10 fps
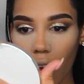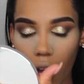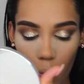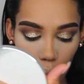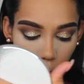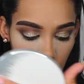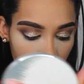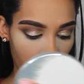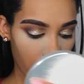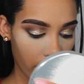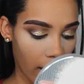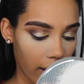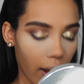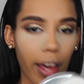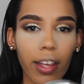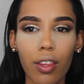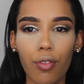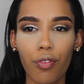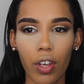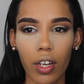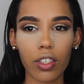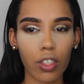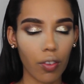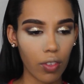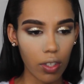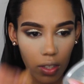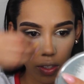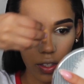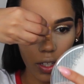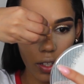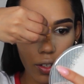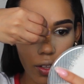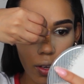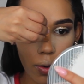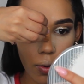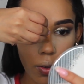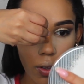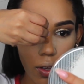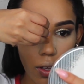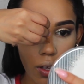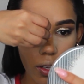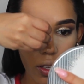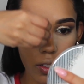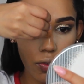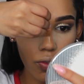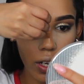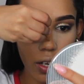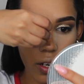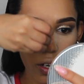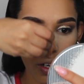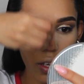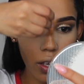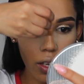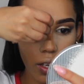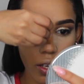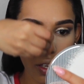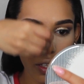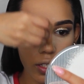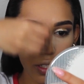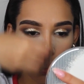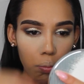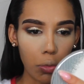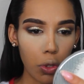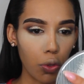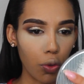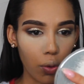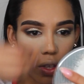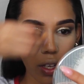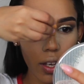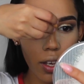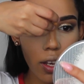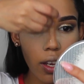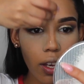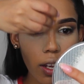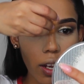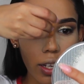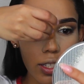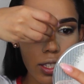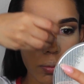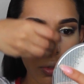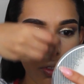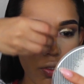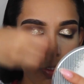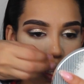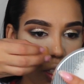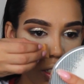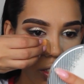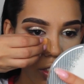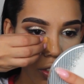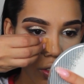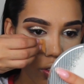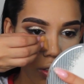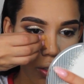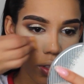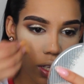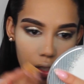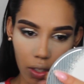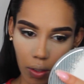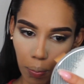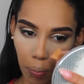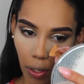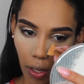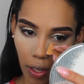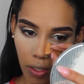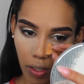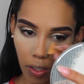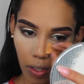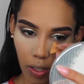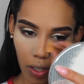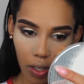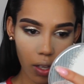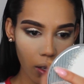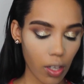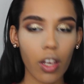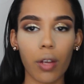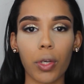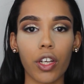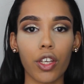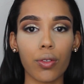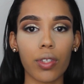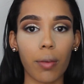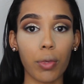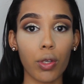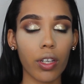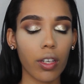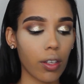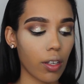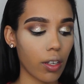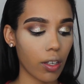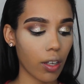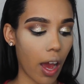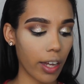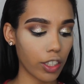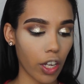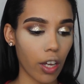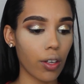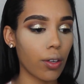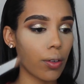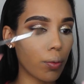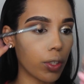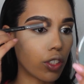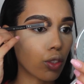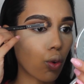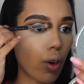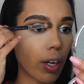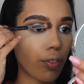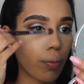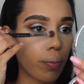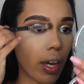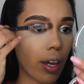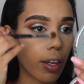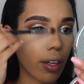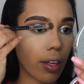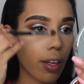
I will say that I like the finish of this concealer though. It's very smooth, like a smooth finish. So that's a plus. I'm going to use a muted eyeshadow, which is Cork from MAC.